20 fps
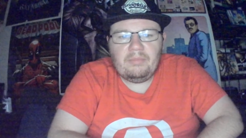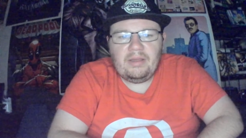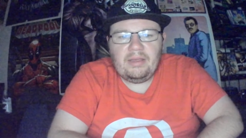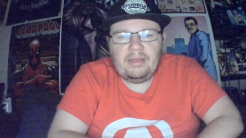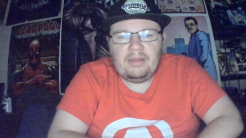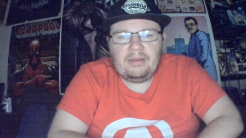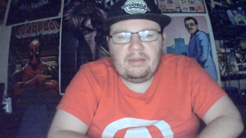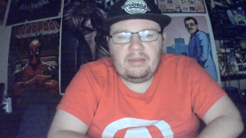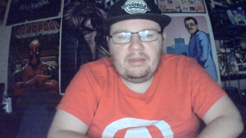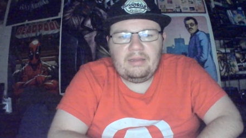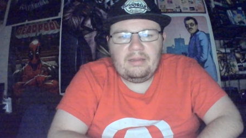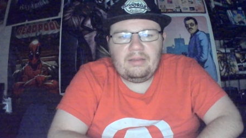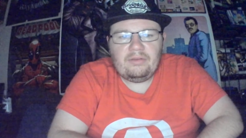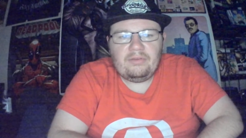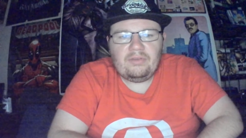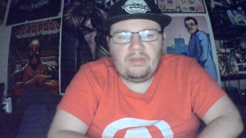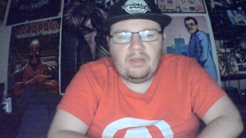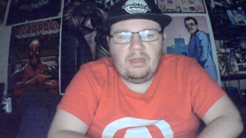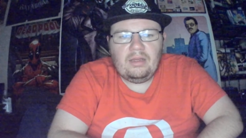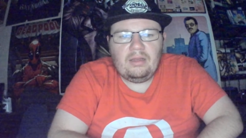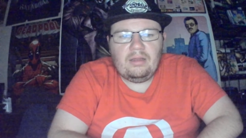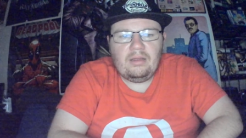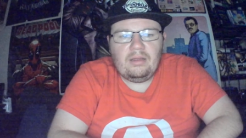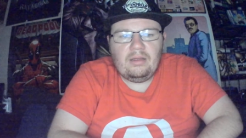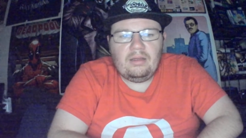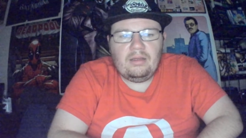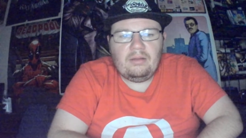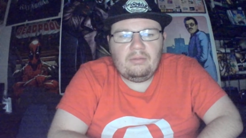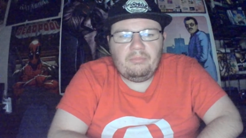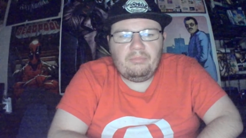It is
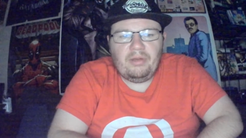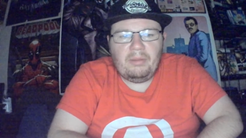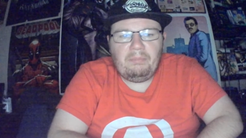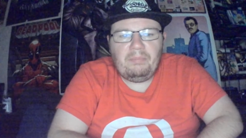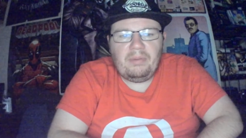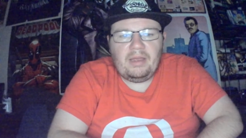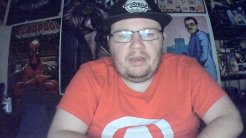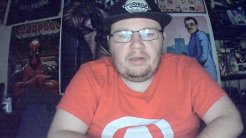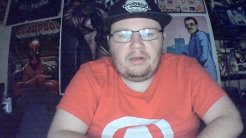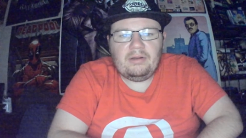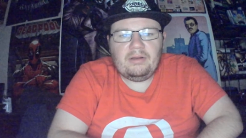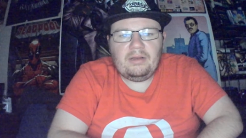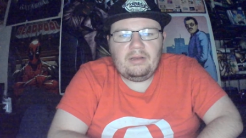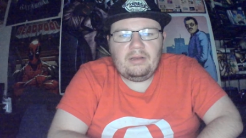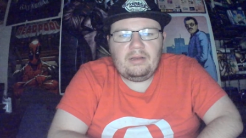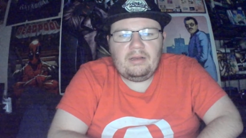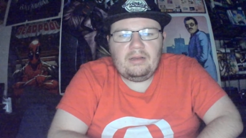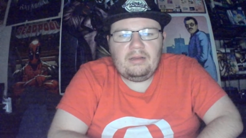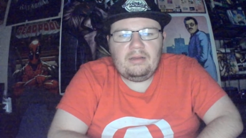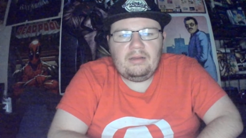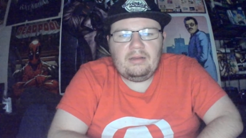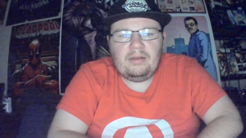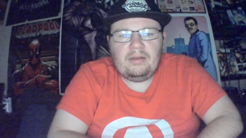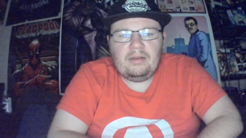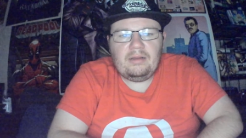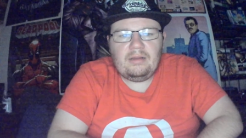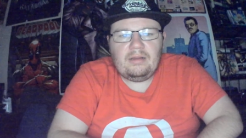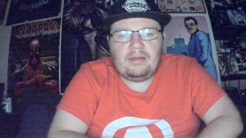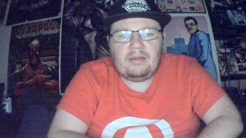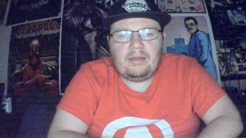Britt Baker
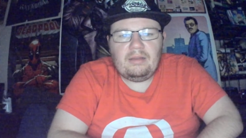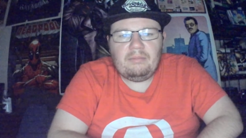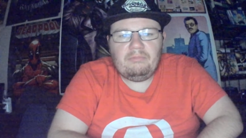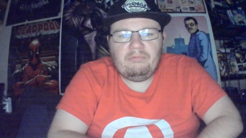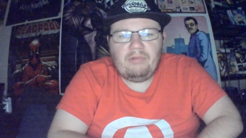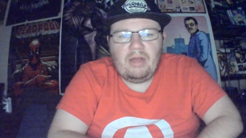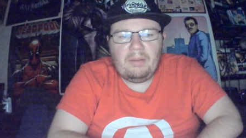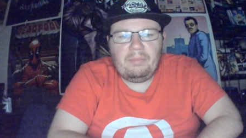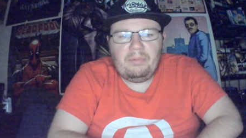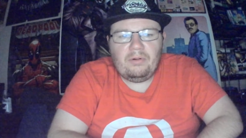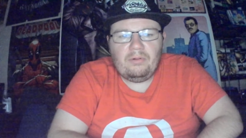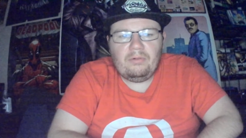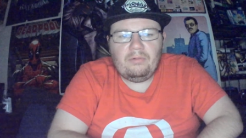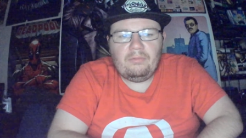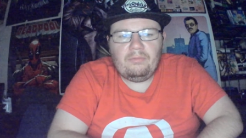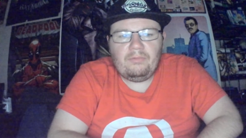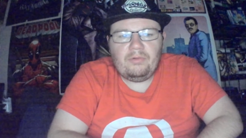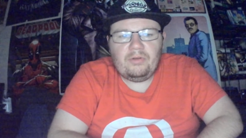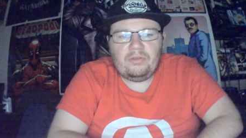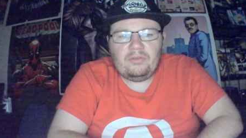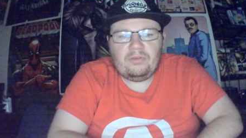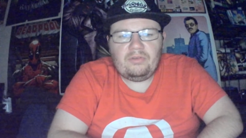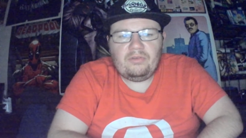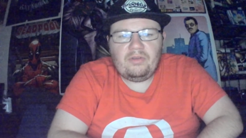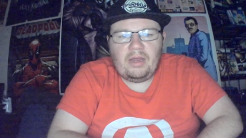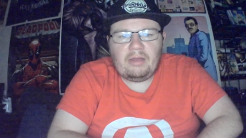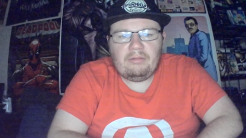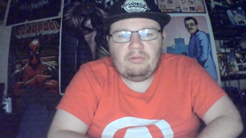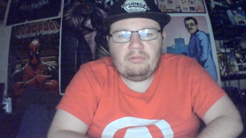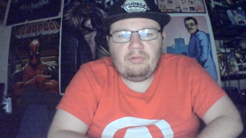and Rebel versus
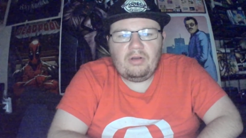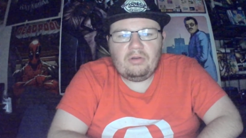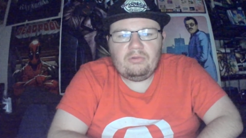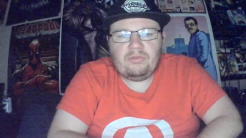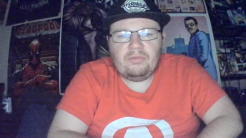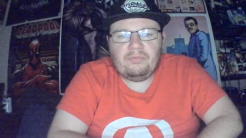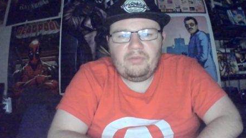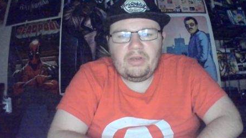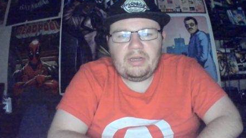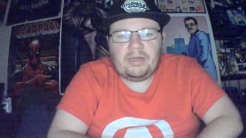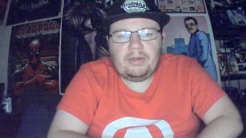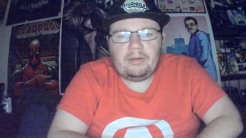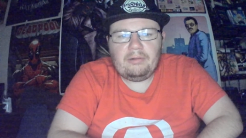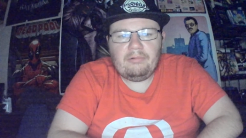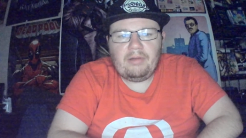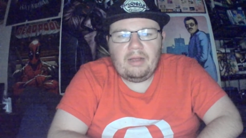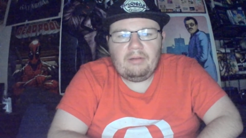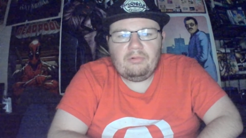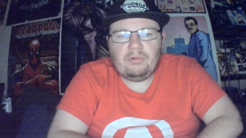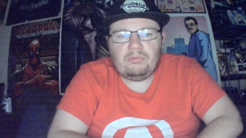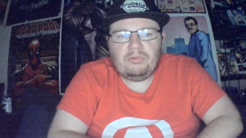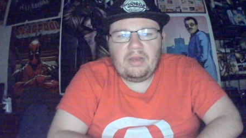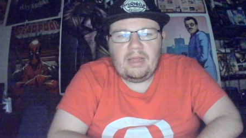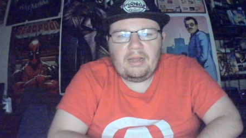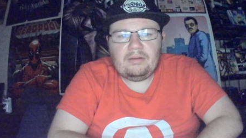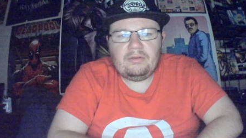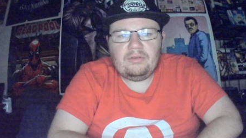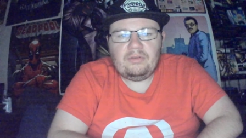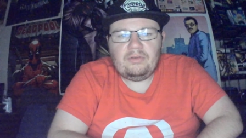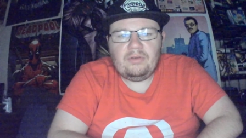Nyla Rose and Vicky Guerrero
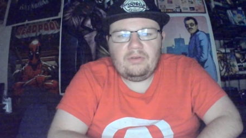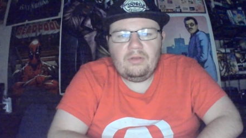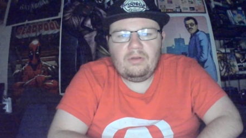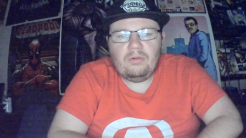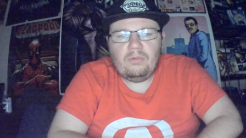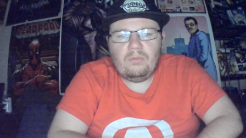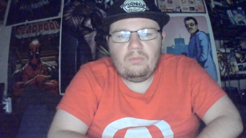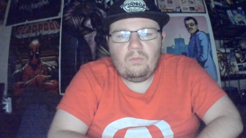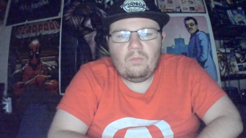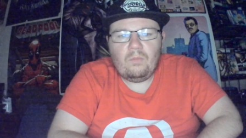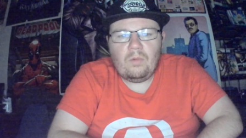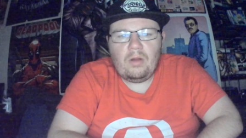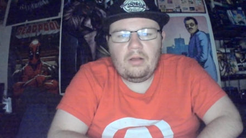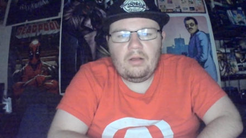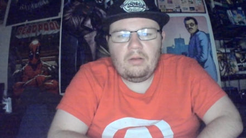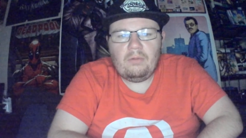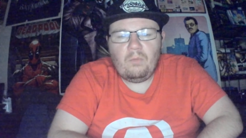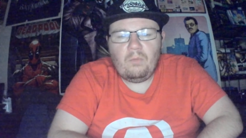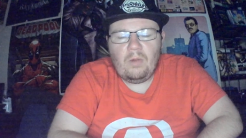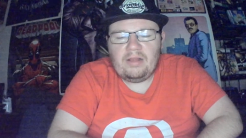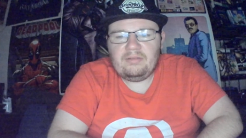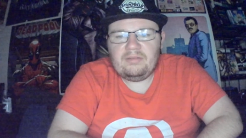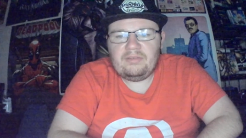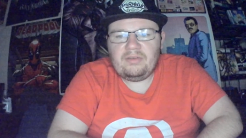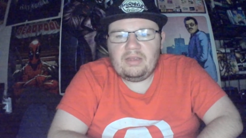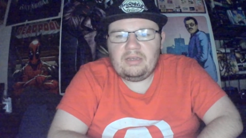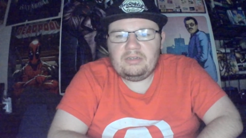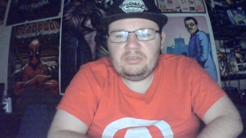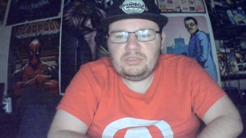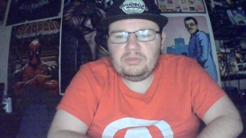next
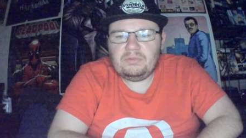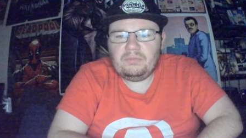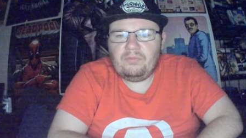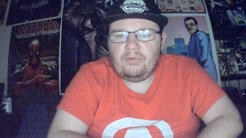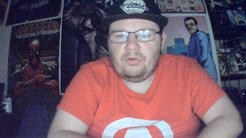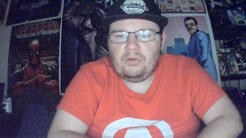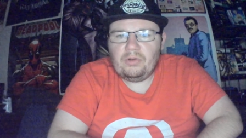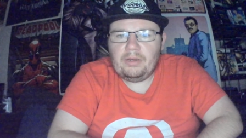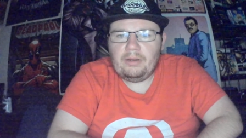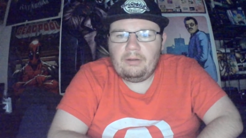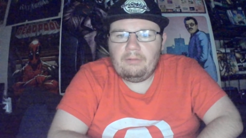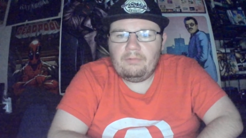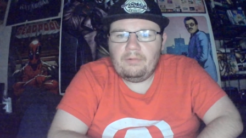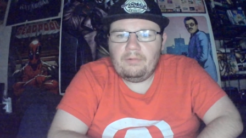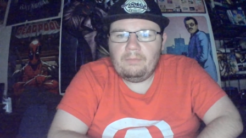Wednesday, June 30th.